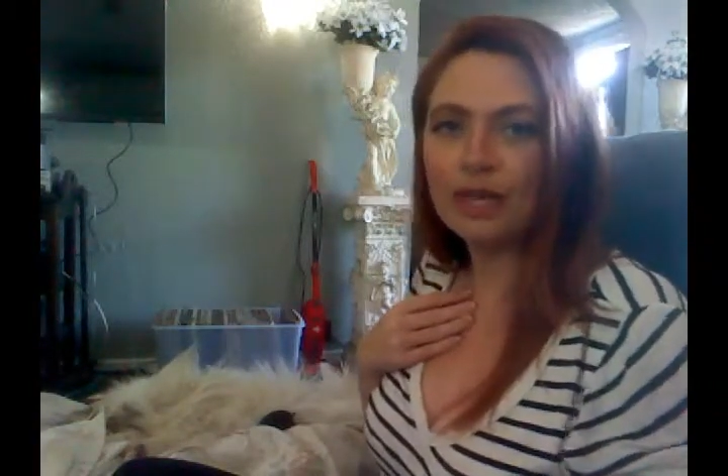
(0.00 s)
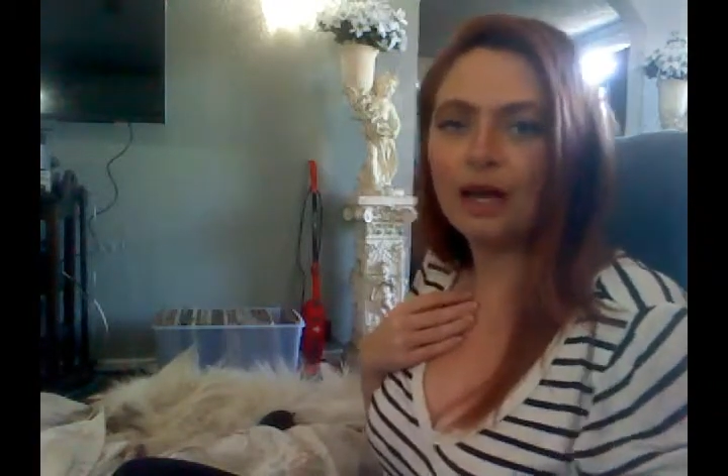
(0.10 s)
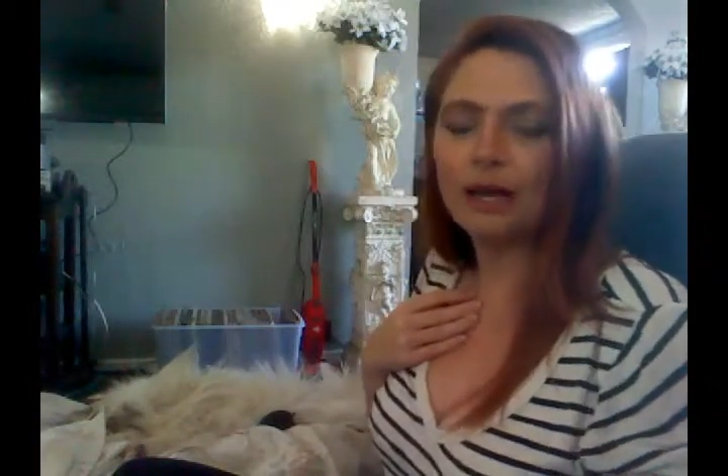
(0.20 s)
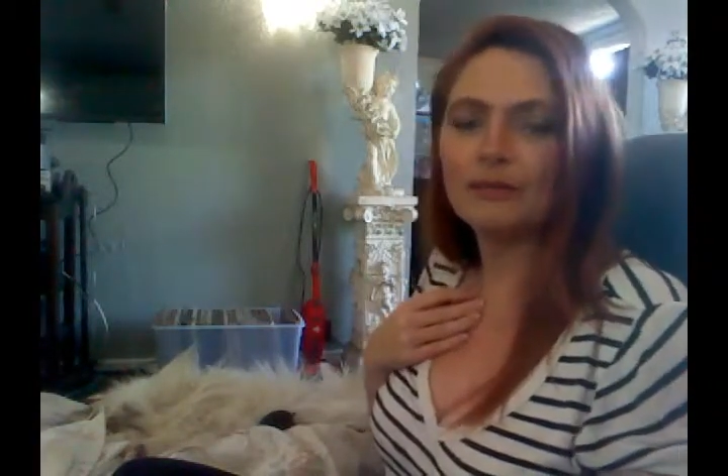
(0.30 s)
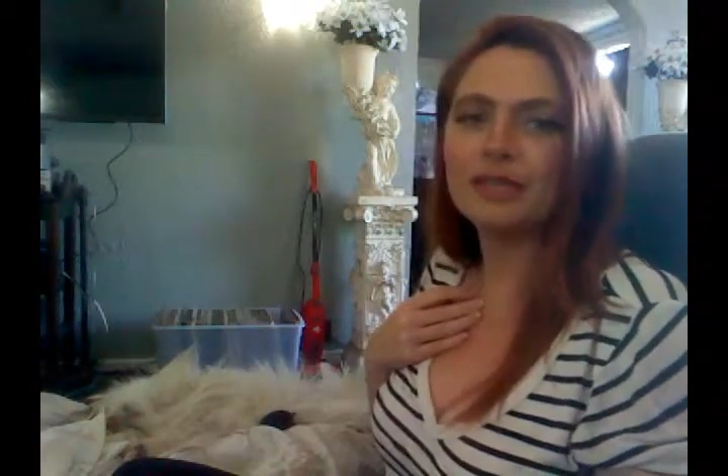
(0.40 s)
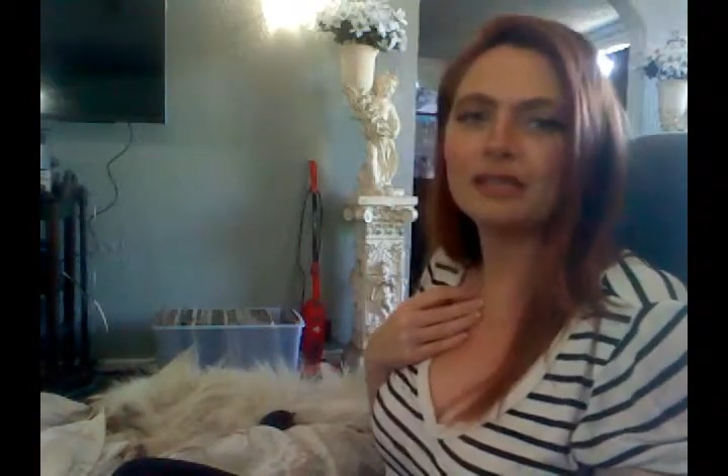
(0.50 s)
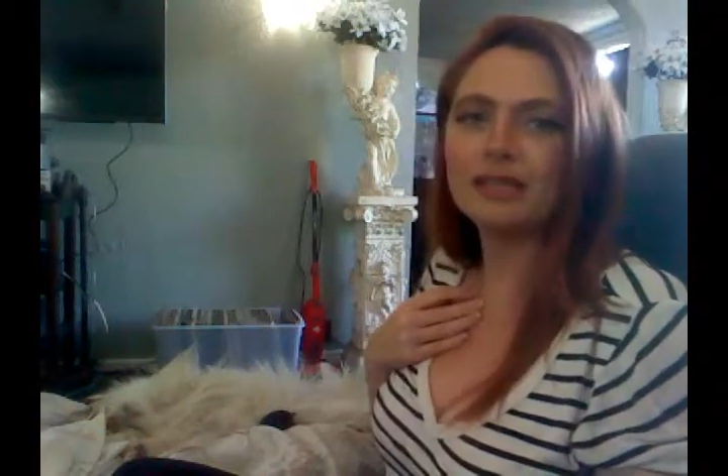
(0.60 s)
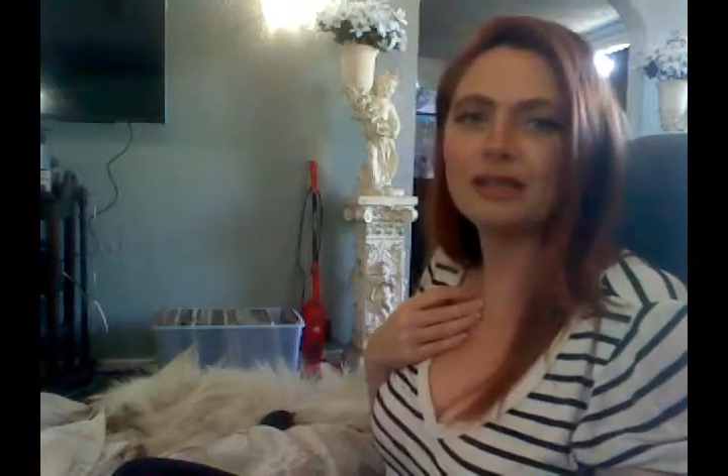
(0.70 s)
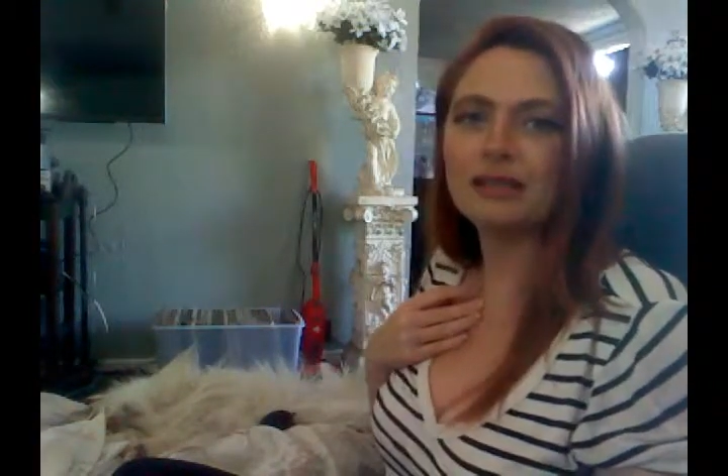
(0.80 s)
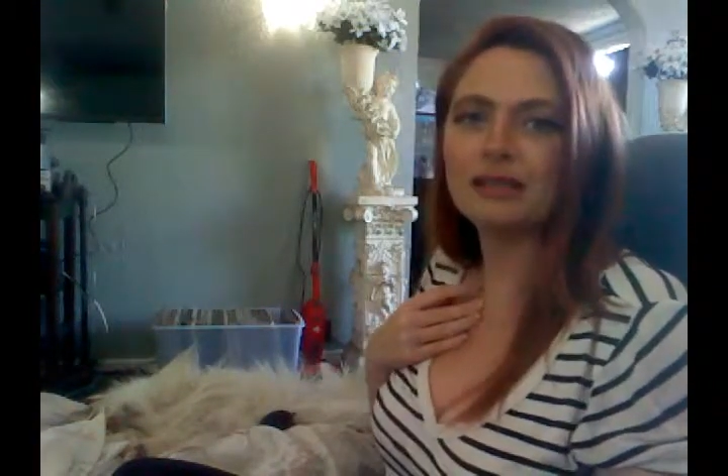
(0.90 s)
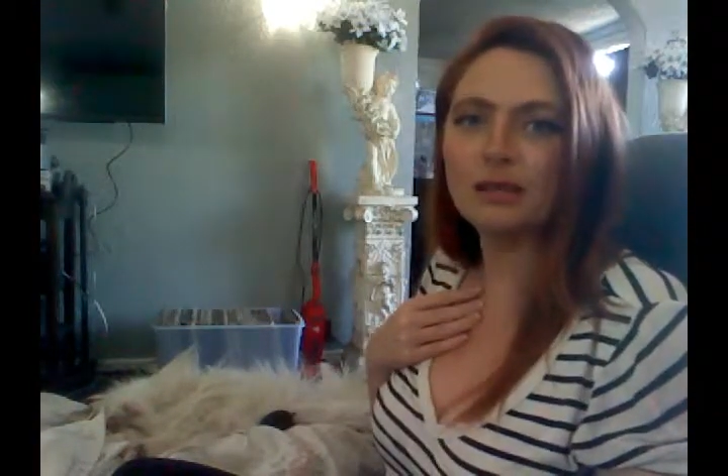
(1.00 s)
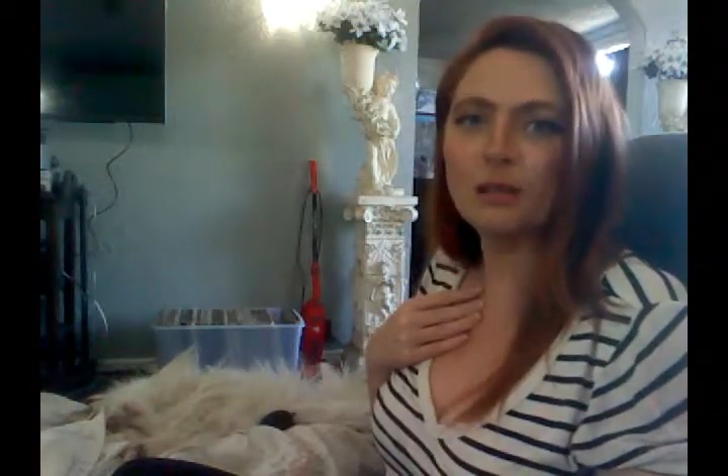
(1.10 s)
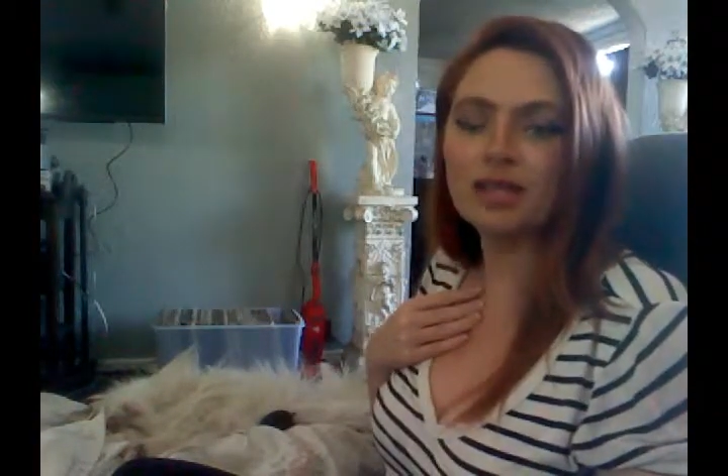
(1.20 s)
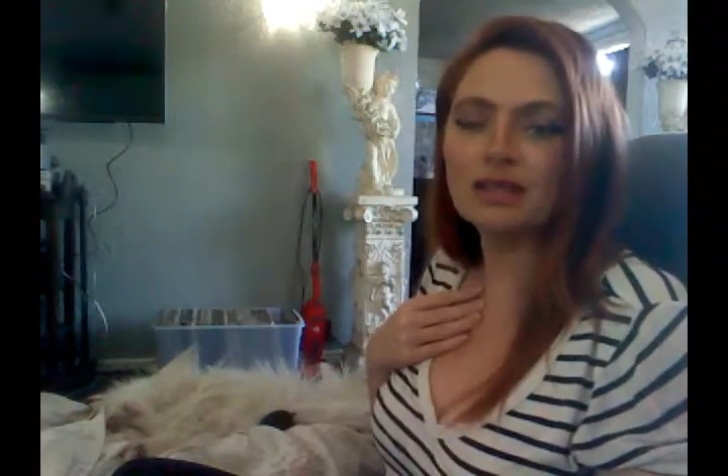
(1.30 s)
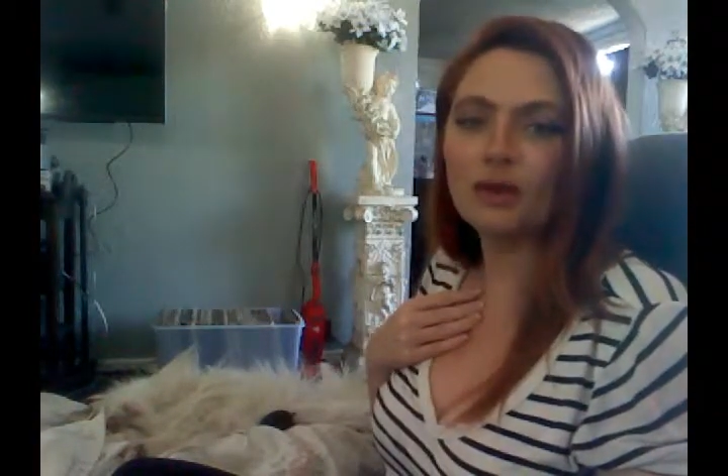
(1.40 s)
It's likely
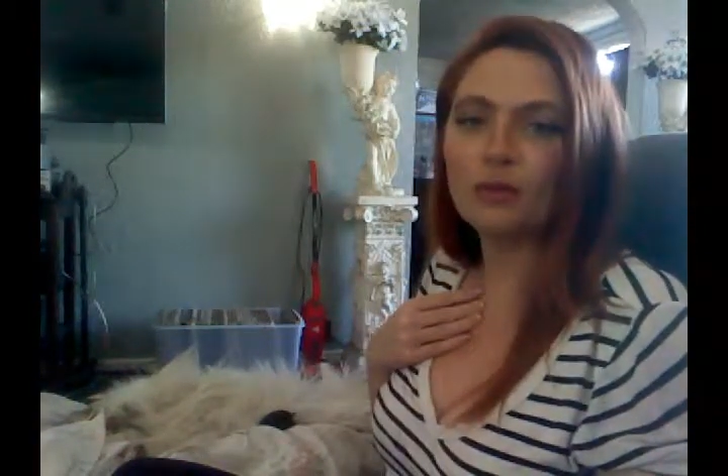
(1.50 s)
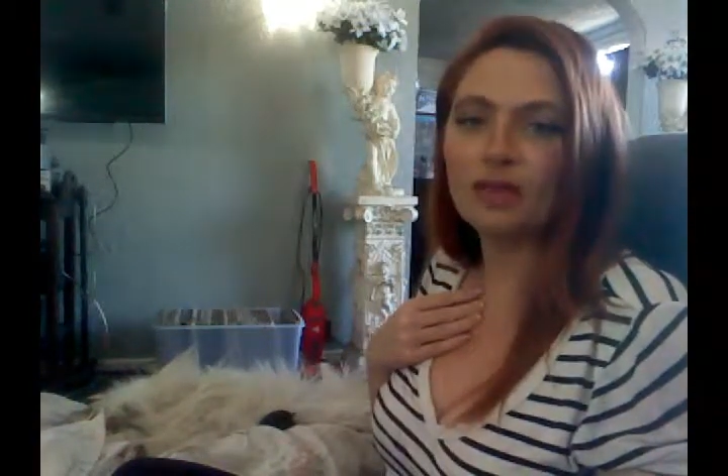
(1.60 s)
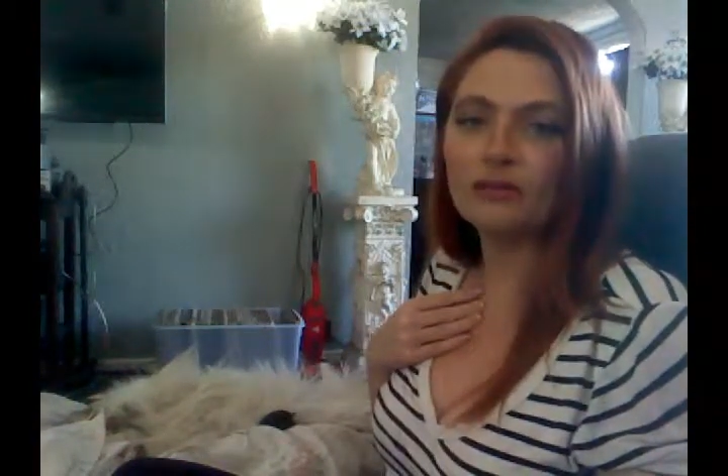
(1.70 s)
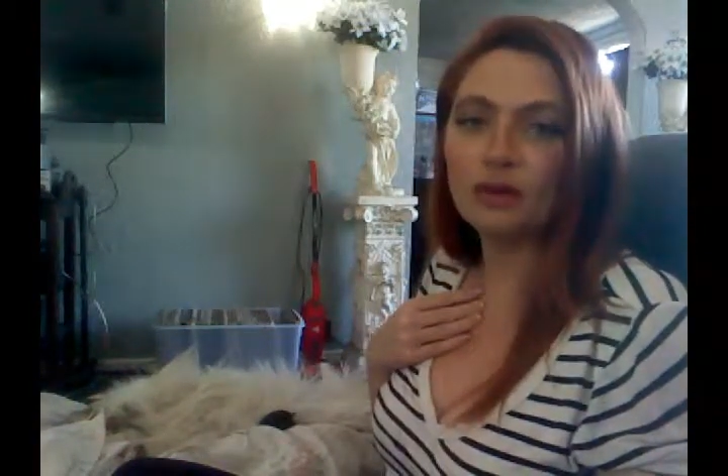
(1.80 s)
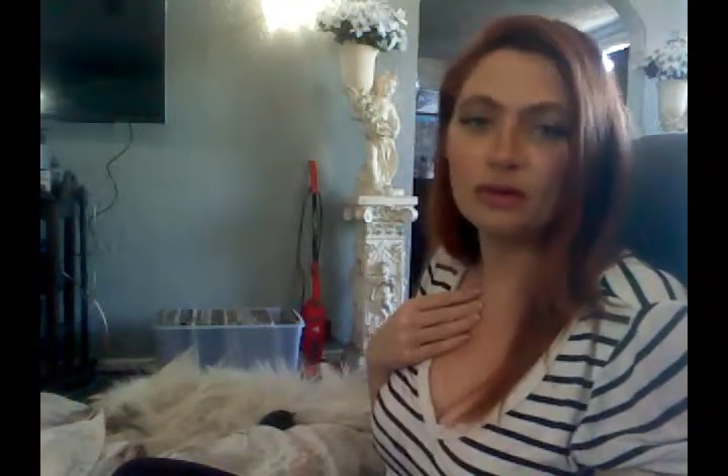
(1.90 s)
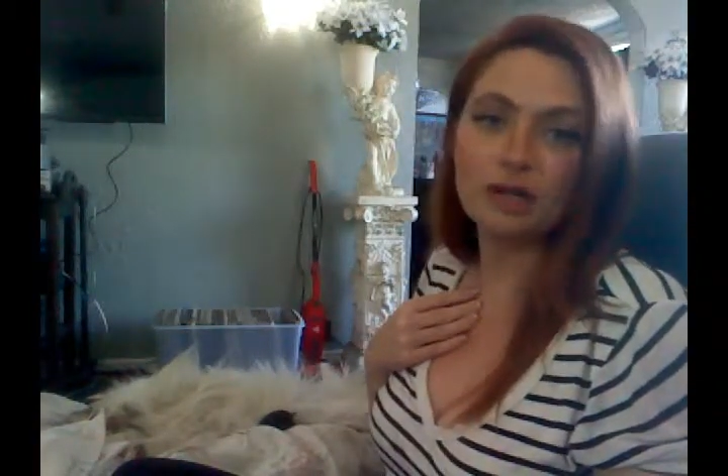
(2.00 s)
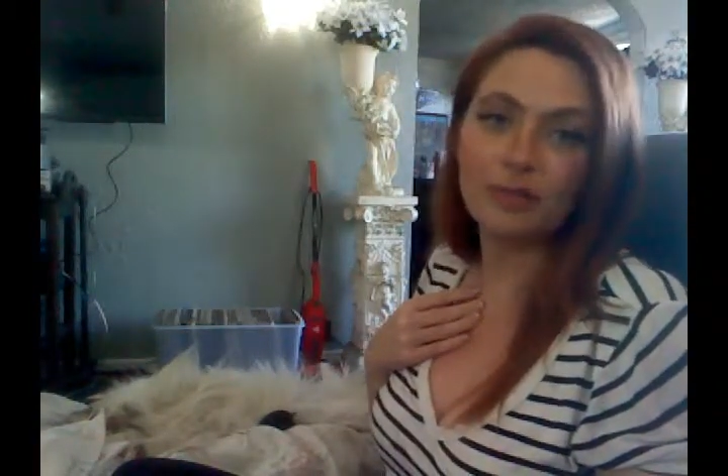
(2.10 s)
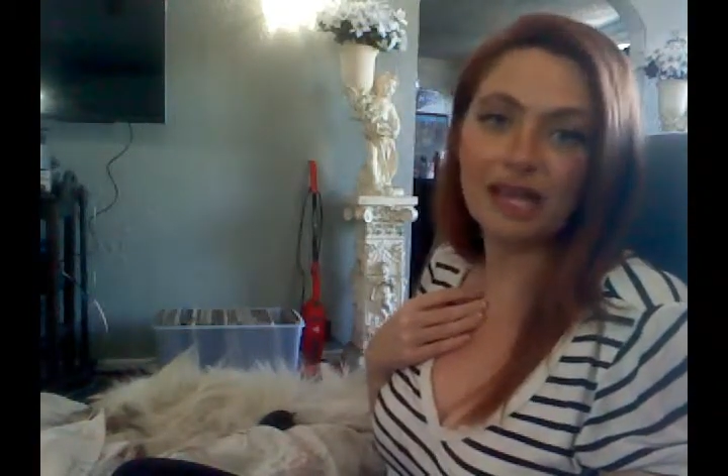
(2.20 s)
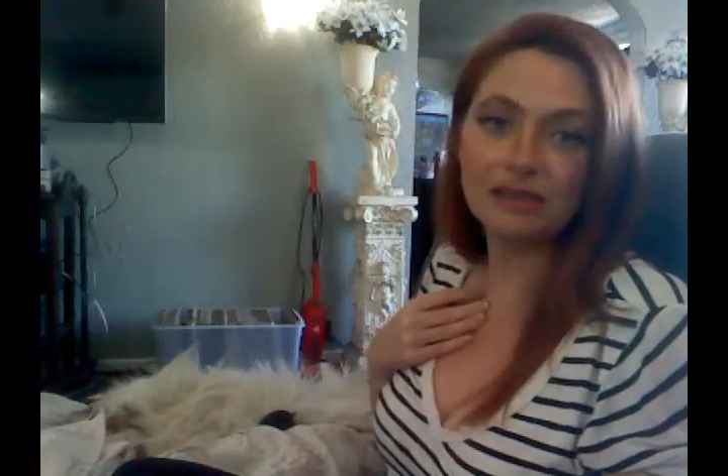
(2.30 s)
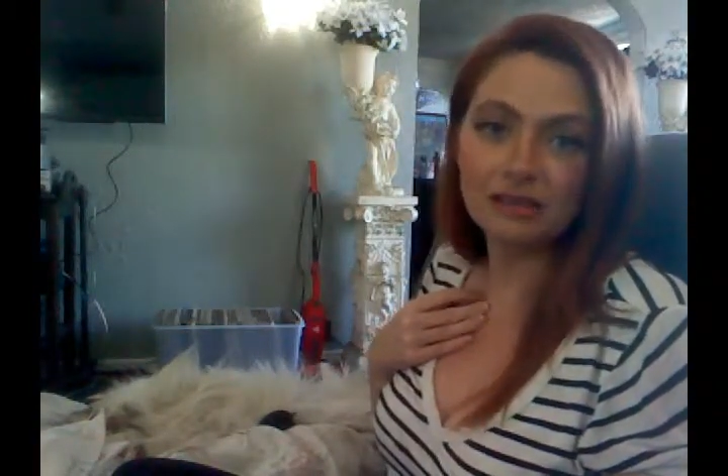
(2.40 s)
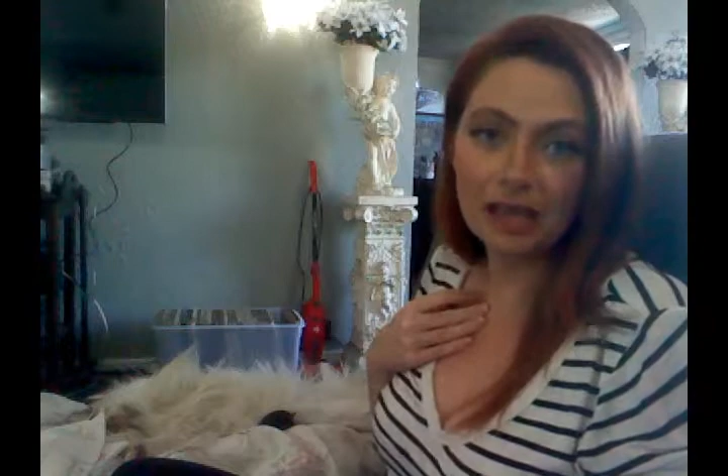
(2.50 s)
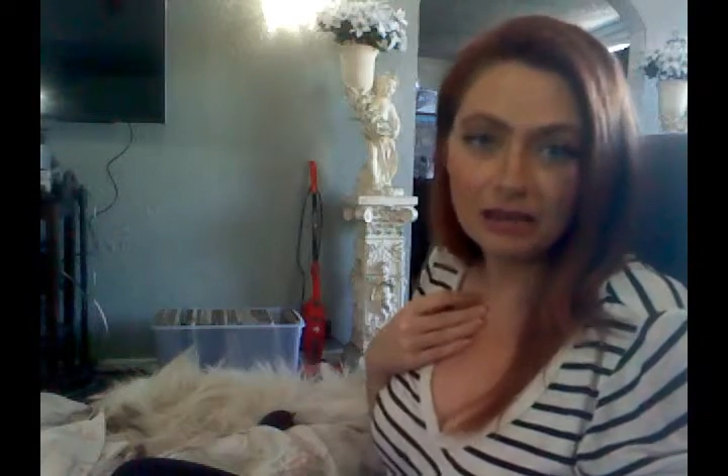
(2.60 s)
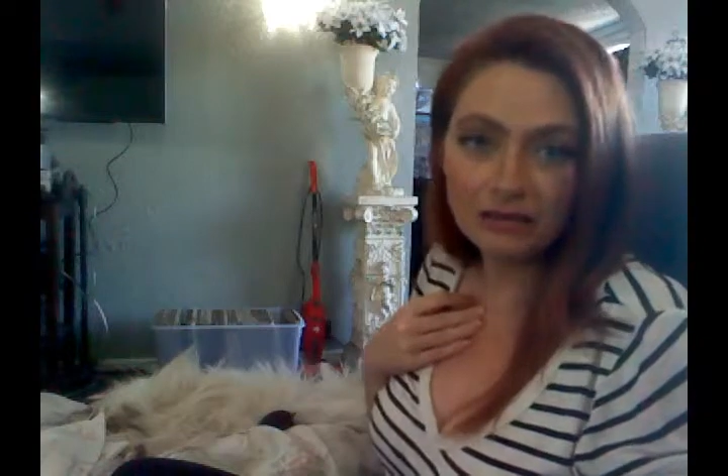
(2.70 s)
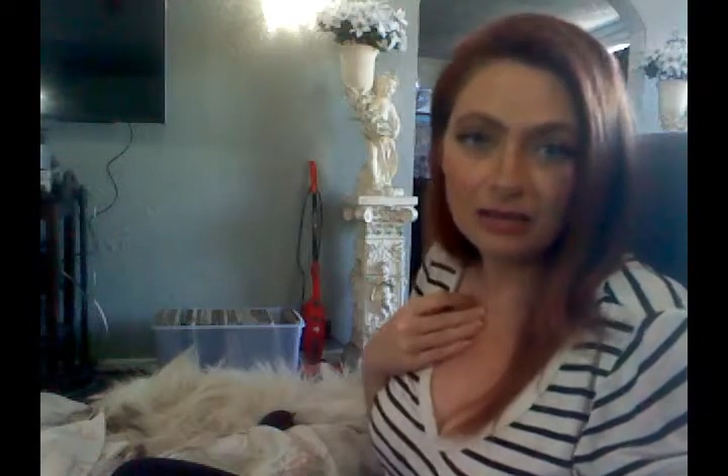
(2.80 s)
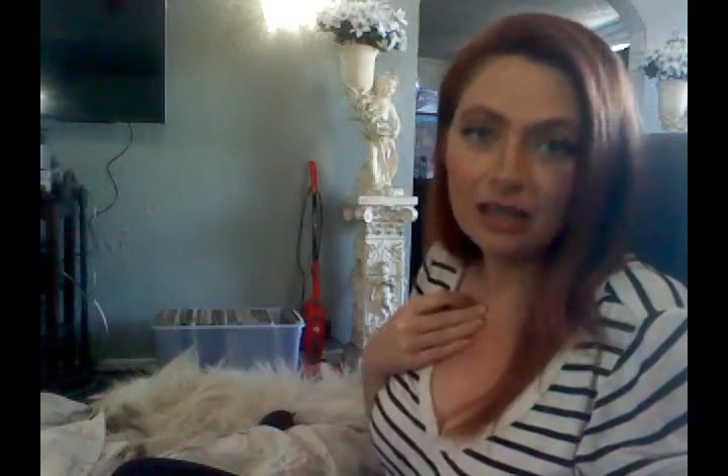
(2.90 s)
someone that we have known in a past life.